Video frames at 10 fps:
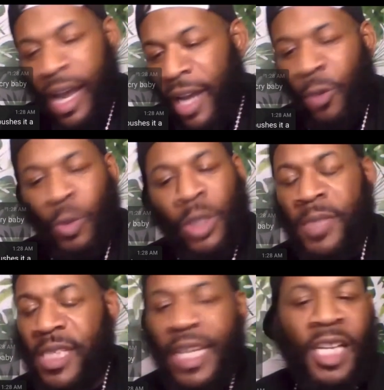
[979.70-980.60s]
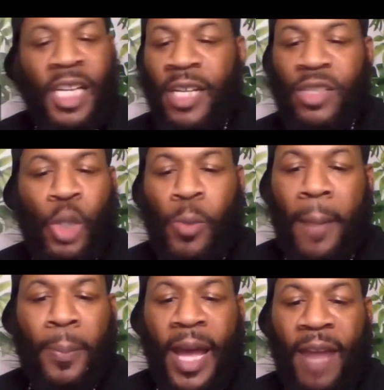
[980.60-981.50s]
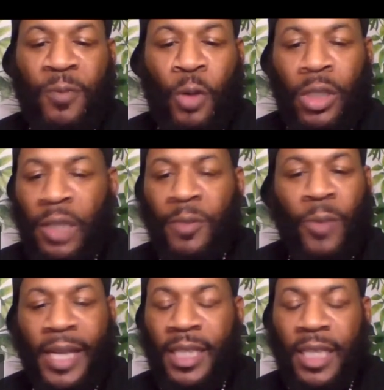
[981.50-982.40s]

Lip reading: I don't want him to say nothing else on my platform. Leave it right there.